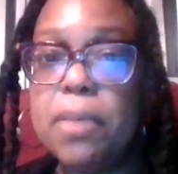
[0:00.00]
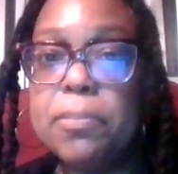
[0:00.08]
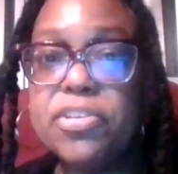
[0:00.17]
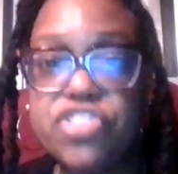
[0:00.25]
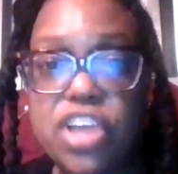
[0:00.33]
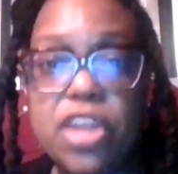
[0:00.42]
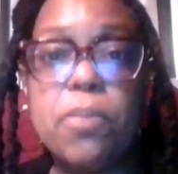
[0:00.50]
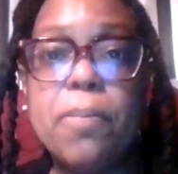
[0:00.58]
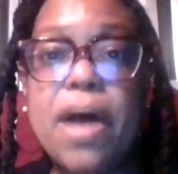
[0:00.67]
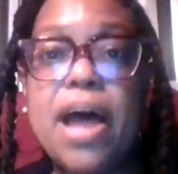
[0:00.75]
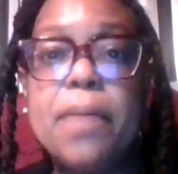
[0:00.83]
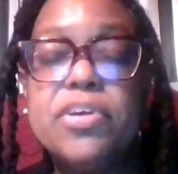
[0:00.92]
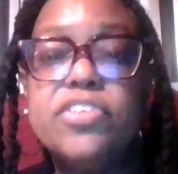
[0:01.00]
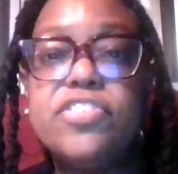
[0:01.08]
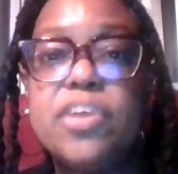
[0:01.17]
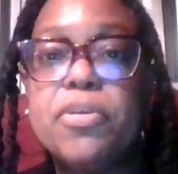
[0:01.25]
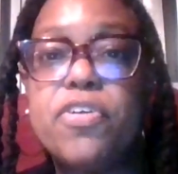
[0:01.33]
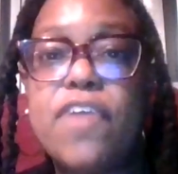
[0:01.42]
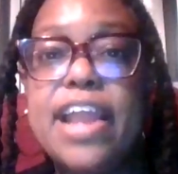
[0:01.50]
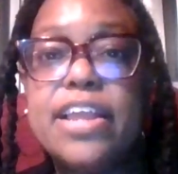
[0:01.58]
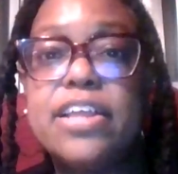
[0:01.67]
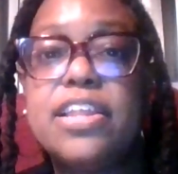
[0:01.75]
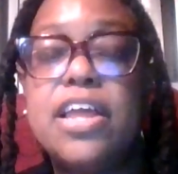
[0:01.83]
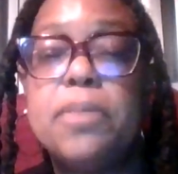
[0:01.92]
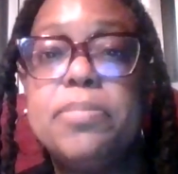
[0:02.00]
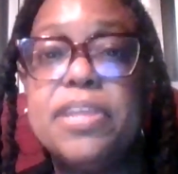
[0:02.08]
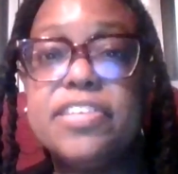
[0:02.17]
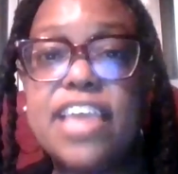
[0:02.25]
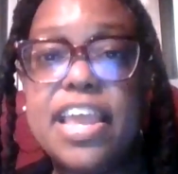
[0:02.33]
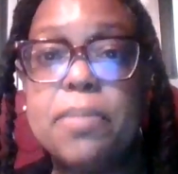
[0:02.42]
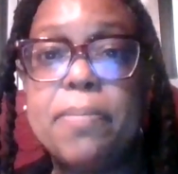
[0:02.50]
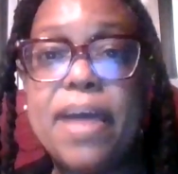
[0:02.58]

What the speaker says: Michelle Obama Democratic Club that's headed